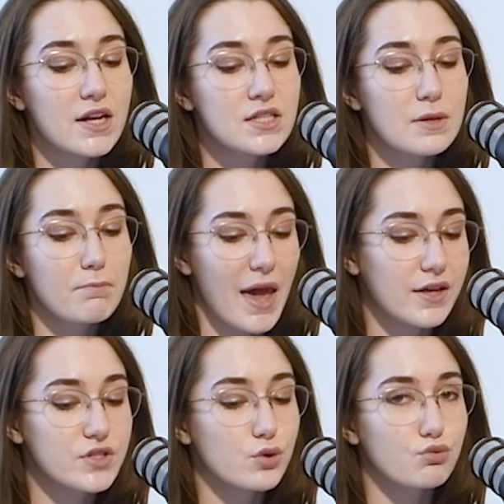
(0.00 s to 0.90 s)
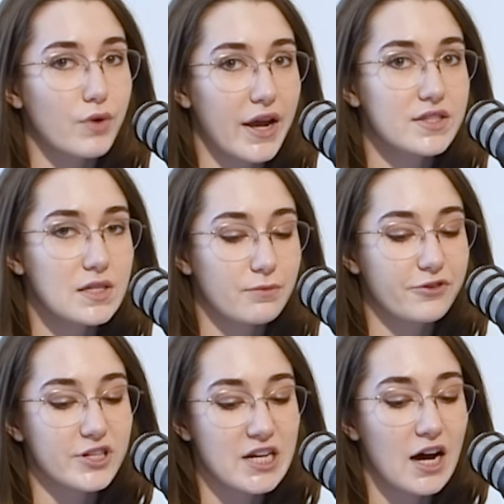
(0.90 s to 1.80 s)
and demands a ransom
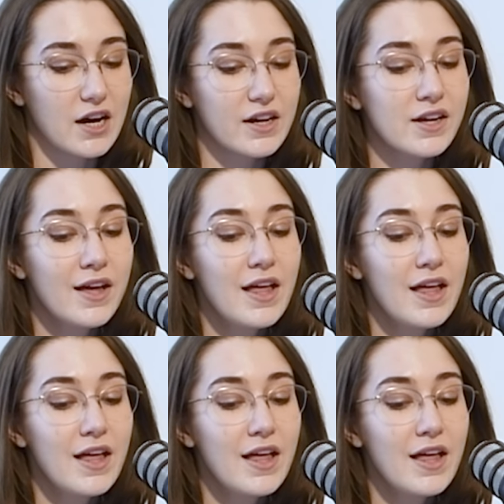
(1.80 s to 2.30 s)
for Tug.